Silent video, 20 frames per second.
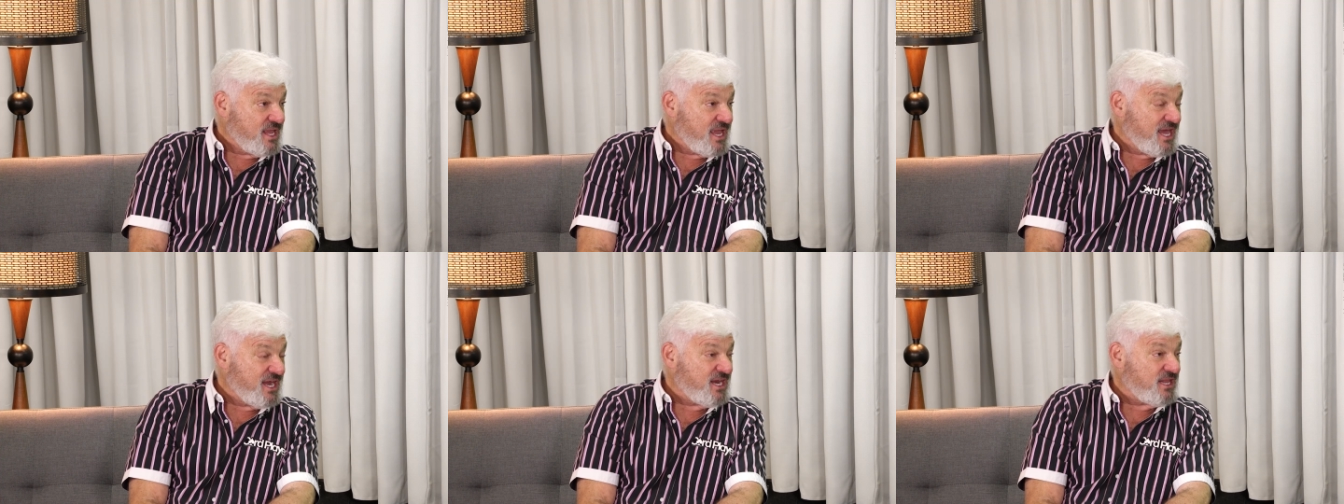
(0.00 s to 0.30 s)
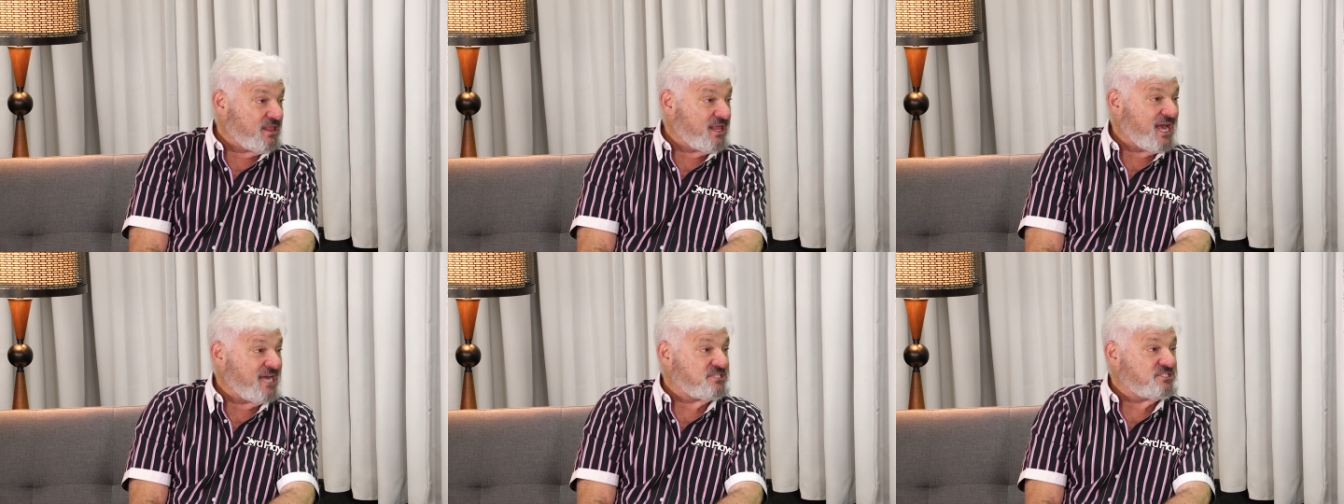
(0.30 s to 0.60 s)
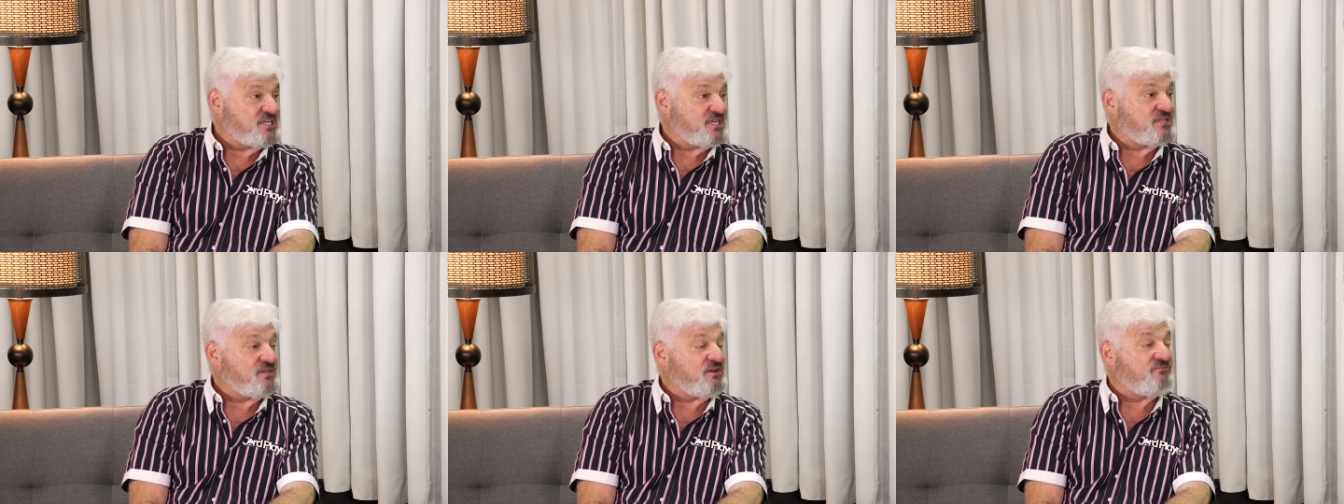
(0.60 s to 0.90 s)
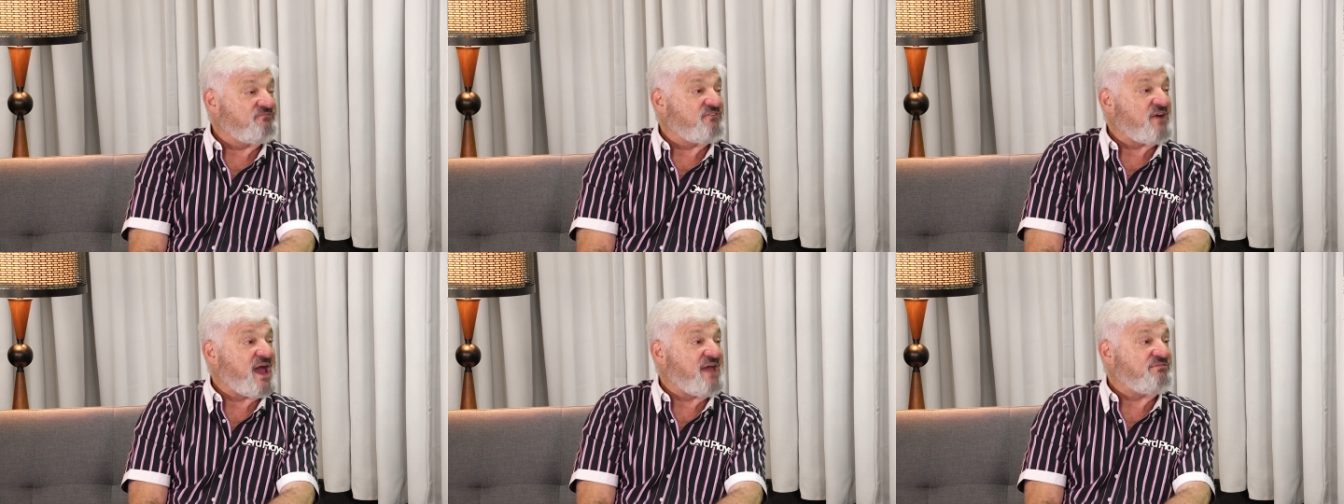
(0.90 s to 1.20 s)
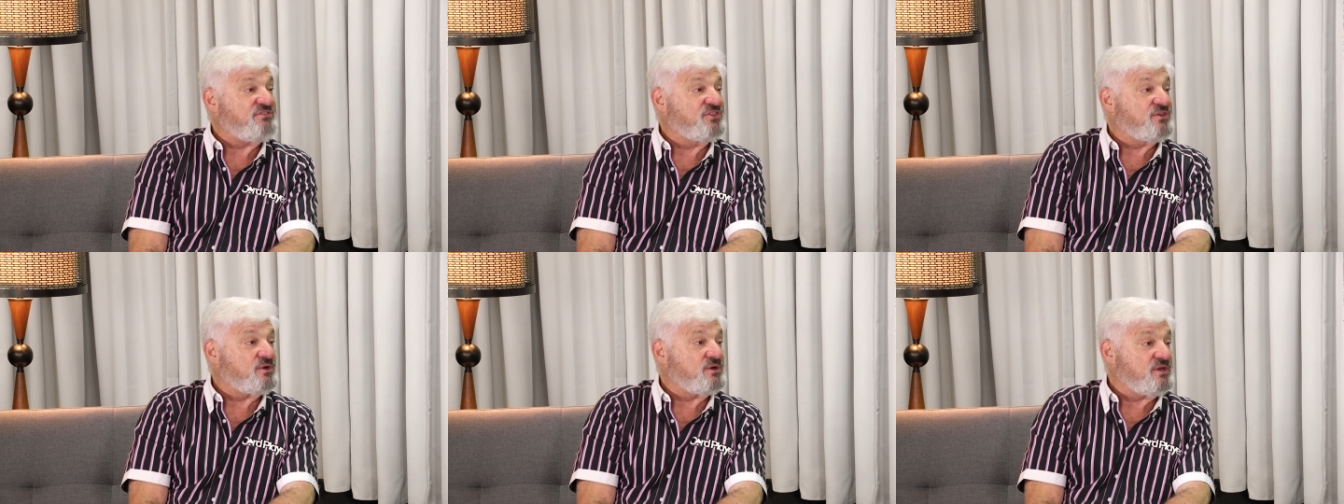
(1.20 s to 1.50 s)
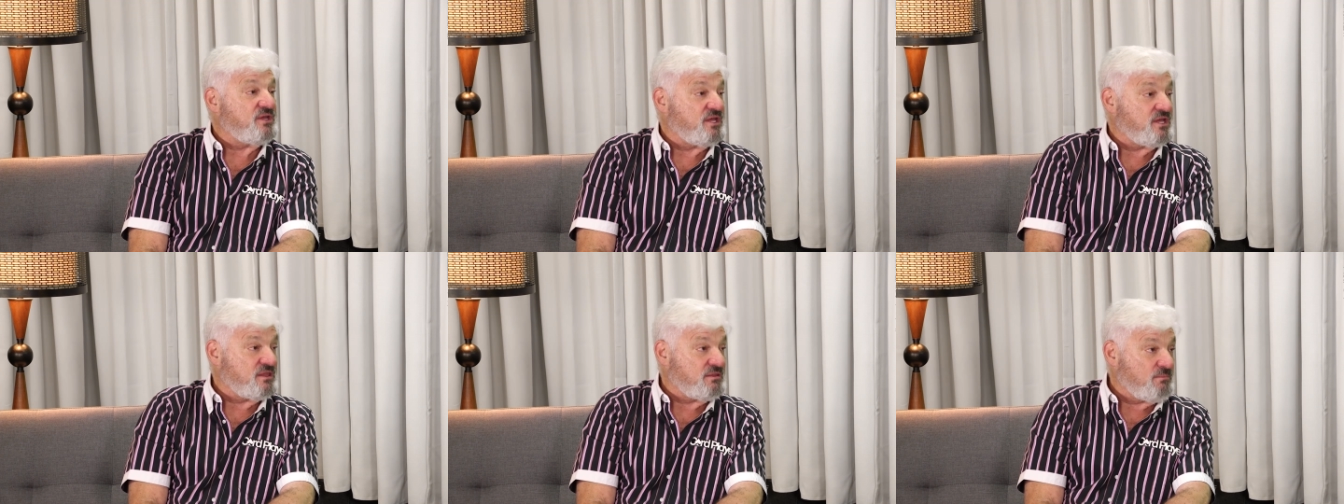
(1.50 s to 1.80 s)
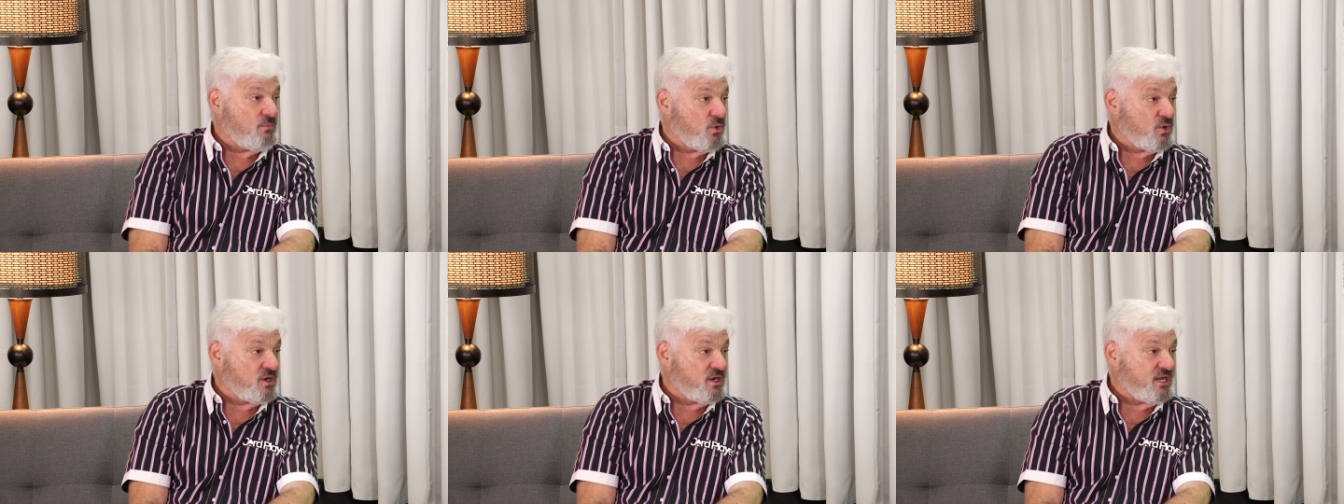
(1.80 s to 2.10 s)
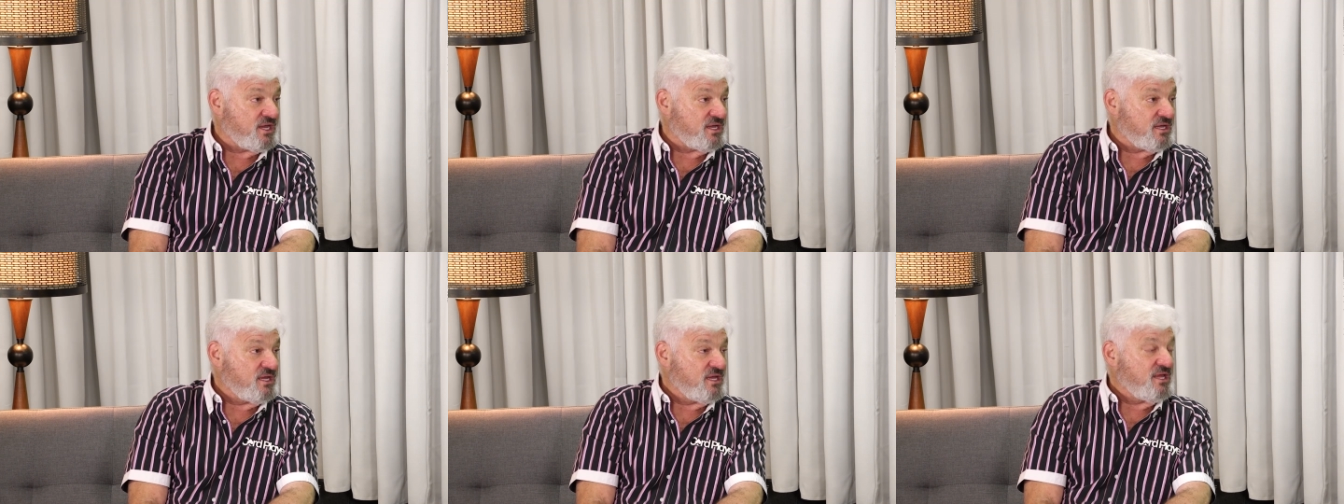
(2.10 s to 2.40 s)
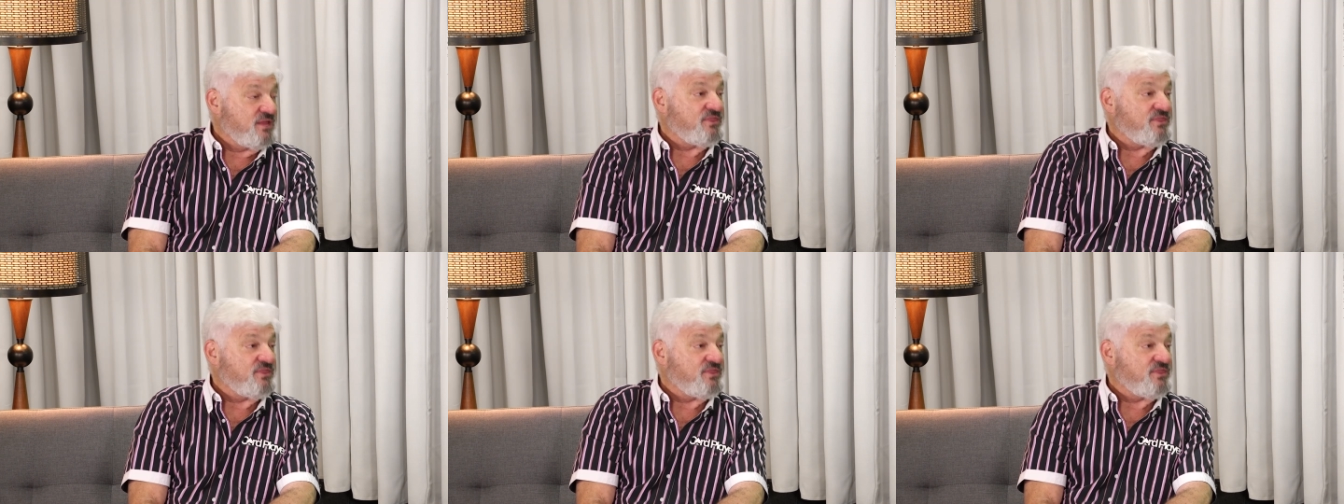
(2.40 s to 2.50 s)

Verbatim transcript: And it lasted till 5:30 in the morning.